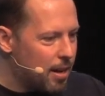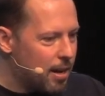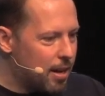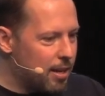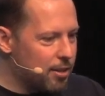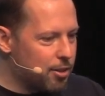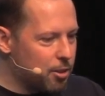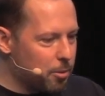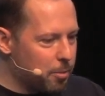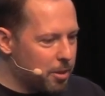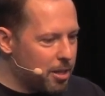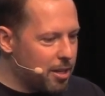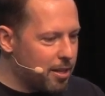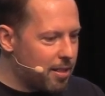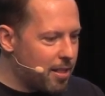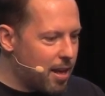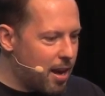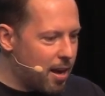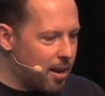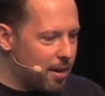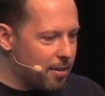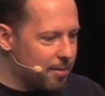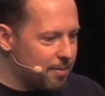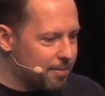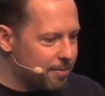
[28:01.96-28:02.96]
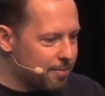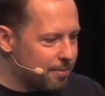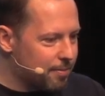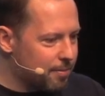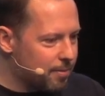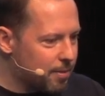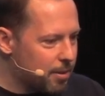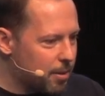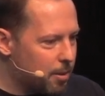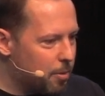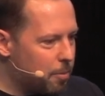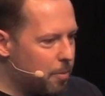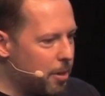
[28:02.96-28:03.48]
And so we did that.
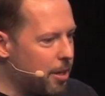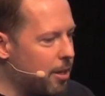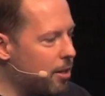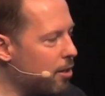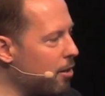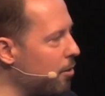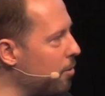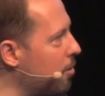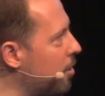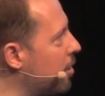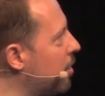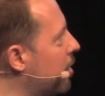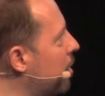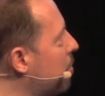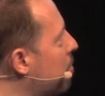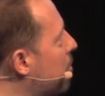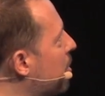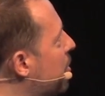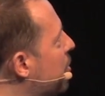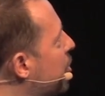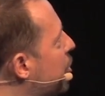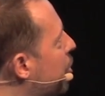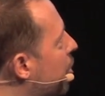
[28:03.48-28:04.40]
We included a number of